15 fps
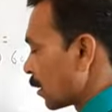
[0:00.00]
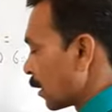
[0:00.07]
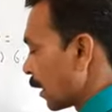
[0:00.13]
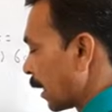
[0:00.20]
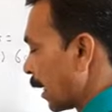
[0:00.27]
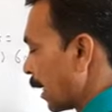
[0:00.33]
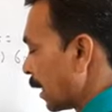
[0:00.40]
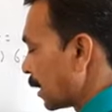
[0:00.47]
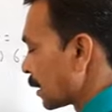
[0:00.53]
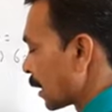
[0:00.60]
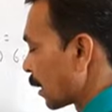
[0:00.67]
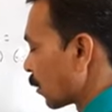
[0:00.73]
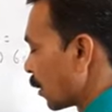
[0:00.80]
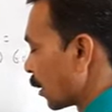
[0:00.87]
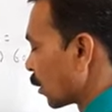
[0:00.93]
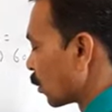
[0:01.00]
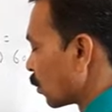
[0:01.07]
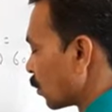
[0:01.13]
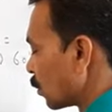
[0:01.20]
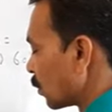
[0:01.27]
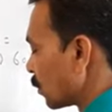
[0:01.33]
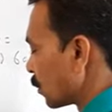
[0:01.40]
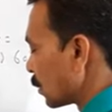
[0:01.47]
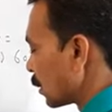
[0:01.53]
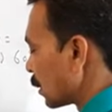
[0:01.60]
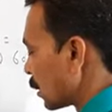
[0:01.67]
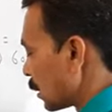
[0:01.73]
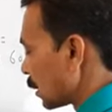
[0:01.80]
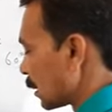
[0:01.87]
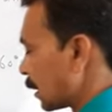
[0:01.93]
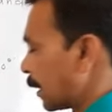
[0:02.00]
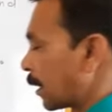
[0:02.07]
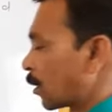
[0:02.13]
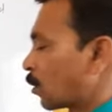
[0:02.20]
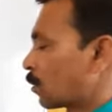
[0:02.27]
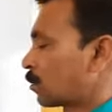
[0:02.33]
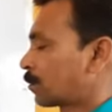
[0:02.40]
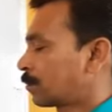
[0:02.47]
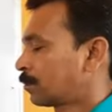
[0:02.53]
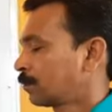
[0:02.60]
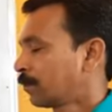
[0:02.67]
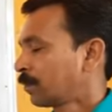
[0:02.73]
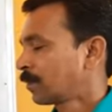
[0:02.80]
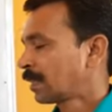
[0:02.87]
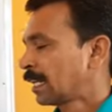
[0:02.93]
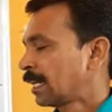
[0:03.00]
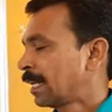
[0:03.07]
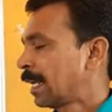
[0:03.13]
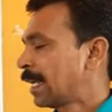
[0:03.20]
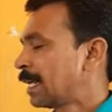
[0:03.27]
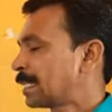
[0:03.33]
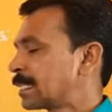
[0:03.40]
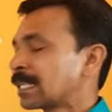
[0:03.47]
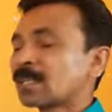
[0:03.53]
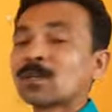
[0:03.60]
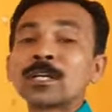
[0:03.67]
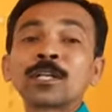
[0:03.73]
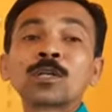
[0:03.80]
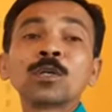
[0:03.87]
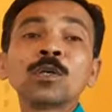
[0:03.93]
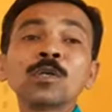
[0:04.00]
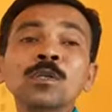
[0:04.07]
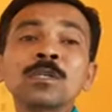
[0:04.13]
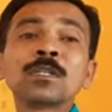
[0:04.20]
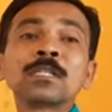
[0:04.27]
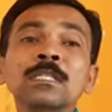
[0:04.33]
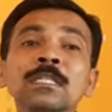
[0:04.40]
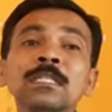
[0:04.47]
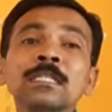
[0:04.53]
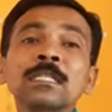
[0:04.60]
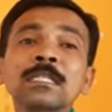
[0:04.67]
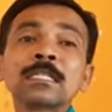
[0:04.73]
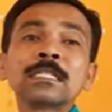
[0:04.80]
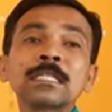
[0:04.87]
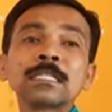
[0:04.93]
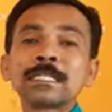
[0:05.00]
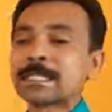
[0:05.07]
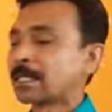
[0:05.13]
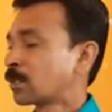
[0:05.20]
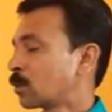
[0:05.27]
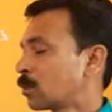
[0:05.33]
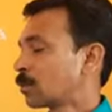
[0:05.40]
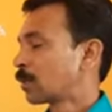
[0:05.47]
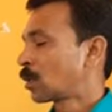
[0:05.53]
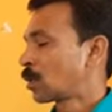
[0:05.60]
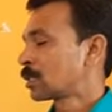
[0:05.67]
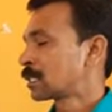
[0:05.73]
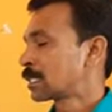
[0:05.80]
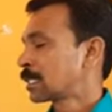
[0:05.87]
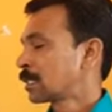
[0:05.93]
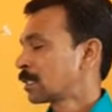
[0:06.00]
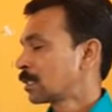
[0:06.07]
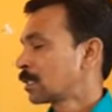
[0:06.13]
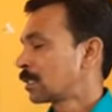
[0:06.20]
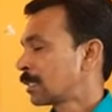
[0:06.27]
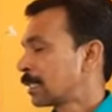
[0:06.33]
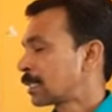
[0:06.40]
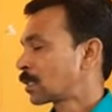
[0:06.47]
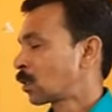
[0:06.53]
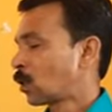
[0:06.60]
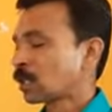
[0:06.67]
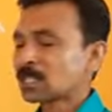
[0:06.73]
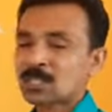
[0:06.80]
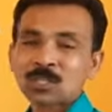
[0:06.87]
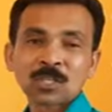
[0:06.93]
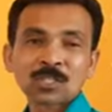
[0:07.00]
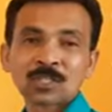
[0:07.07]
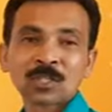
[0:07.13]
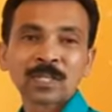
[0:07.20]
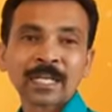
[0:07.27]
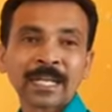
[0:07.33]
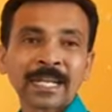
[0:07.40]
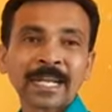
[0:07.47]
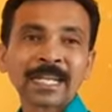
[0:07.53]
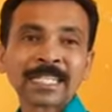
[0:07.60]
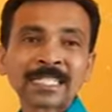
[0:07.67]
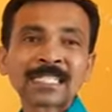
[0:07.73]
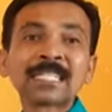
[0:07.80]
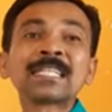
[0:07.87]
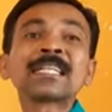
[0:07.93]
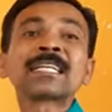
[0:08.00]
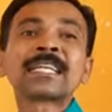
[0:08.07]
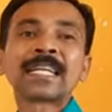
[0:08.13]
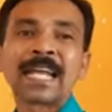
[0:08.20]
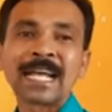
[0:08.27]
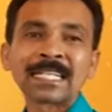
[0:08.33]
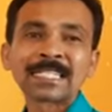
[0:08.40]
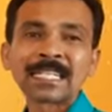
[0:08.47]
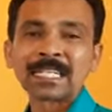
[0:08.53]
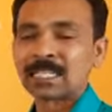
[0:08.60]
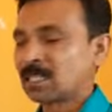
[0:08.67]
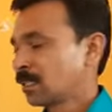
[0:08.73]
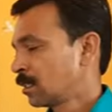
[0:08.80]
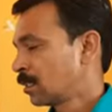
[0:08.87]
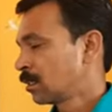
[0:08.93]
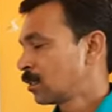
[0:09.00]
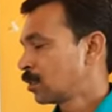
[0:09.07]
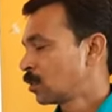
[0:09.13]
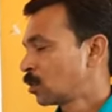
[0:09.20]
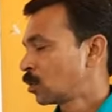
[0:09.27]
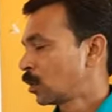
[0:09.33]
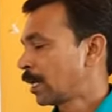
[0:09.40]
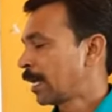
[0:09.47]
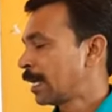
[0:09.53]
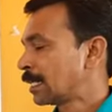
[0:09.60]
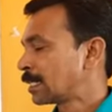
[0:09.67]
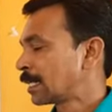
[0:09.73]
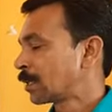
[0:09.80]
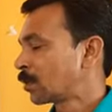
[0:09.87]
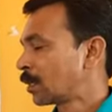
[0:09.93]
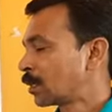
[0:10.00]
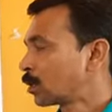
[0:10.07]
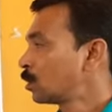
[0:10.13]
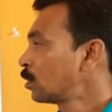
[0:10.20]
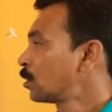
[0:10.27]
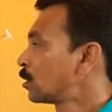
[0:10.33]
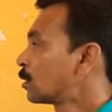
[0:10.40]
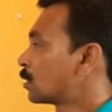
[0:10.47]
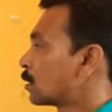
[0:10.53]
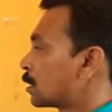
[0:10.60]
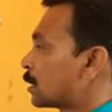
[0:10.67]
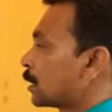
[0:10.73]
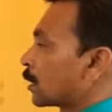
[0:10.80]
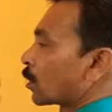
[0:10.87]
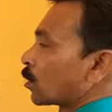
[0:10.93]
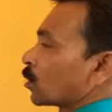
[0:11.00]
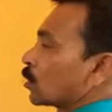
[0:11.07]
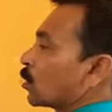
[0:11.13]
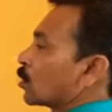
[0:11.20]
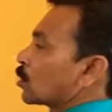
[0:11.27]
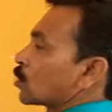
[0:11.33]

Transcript: A is equal to 0. A is equal to 0 because this cos okay gets cancelled. So A is equal to 0.